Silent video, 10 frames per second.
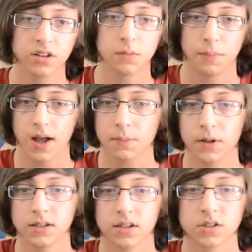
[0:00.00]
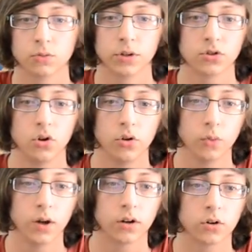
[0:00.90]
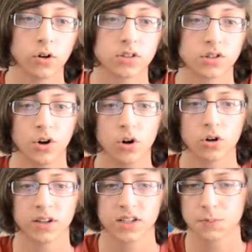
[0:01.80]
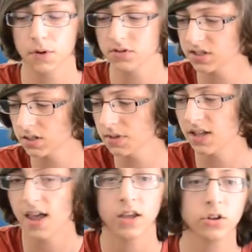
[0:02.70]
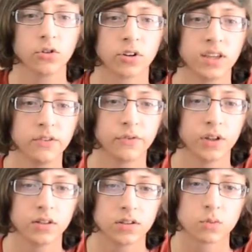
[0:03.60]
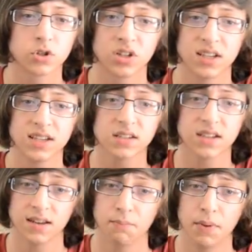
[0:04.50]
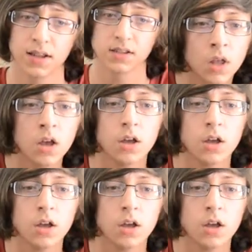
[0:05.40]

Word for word: the backplate doesn't reach all the way across the card, exposing some of the angular heat fins which can easily get bent.